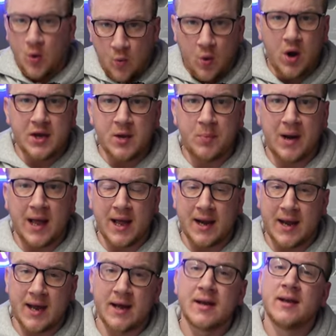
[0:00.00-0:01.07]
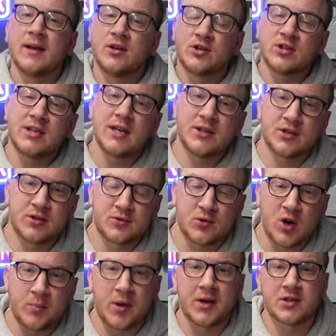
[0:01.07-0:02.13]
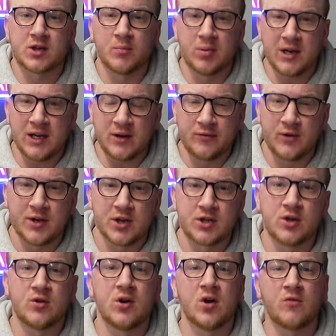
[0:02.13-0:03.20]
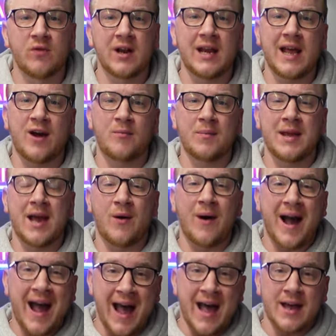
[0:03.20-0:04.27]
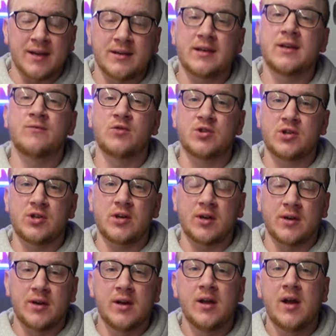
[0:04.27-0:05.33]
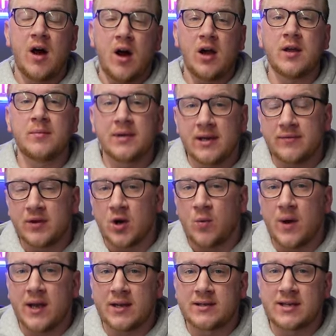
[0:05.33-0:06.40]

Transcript: what are you playing at? Just hit the subscribe button. It's completely free to do. It'll really help me out. And in return, I am giving away a